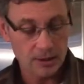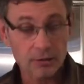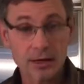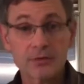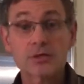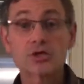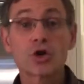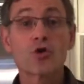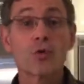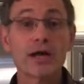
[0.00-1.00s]
All right, this is a
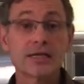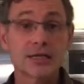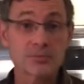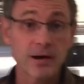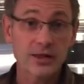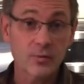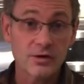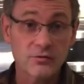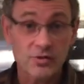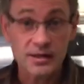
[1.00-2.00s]
great dish, by the way,
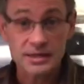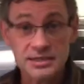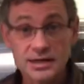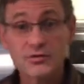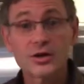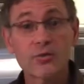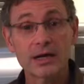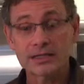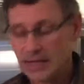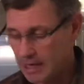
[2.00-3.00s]
for Thanksgiving.
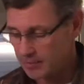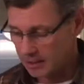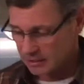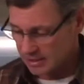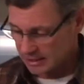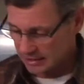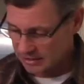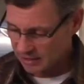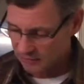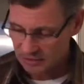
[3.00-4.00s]
Great timing because
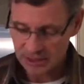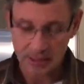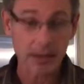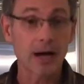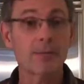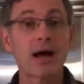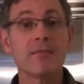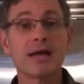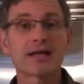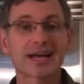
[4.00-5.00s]
Thanksgiving's coming up. I
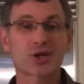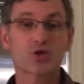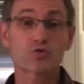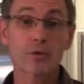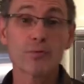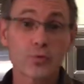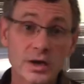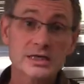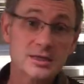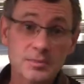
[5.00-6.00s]
made like a triple
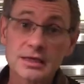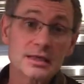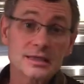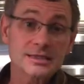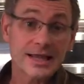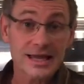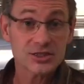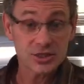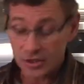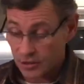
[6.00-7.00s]
recipe of this
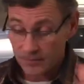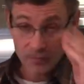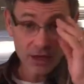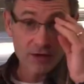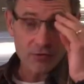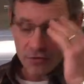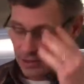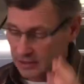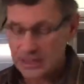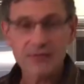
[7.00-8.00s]
last year for
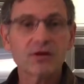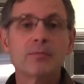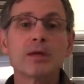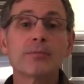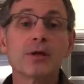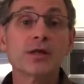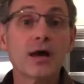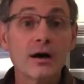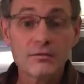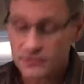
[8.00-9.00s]
Thanksgiving. People
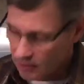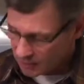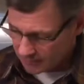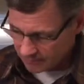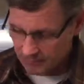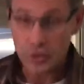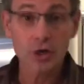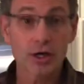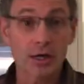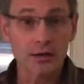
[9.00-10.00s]
loved it.
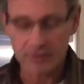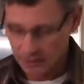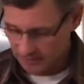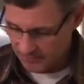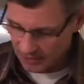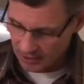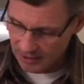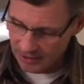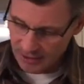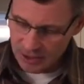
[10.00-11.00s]
You're gonna love it. All
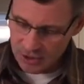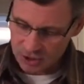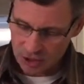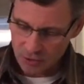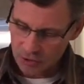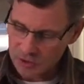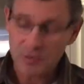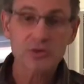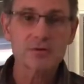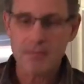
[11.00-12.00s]
right, so you're
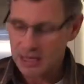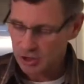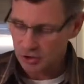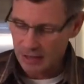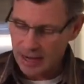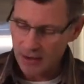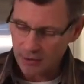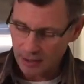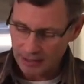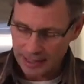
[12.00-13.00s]
supposed to measure
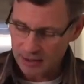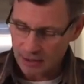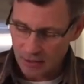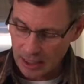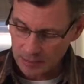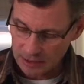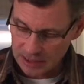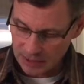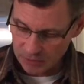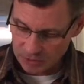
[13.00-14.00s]
out, like, I don't know, a couple of
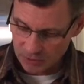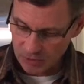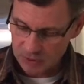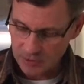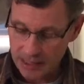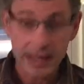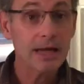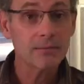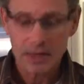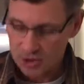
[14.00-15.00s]
tablespoons, but I
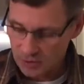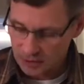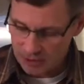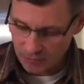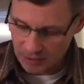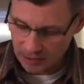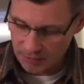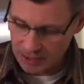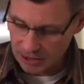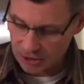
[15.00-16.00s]
hate measuring, so we're not gonna
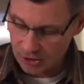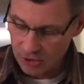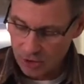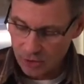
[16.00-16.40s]
measure.